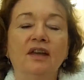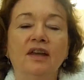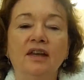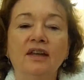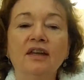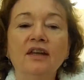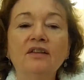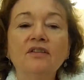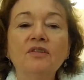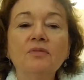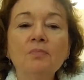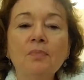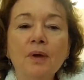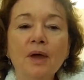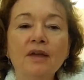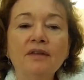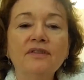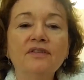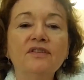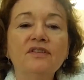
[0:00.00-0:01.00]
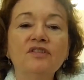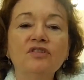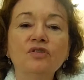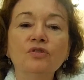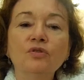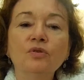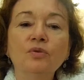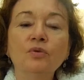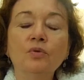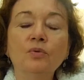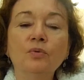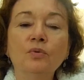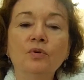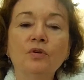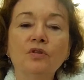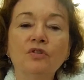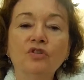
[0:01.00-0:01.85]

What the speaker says: It is best to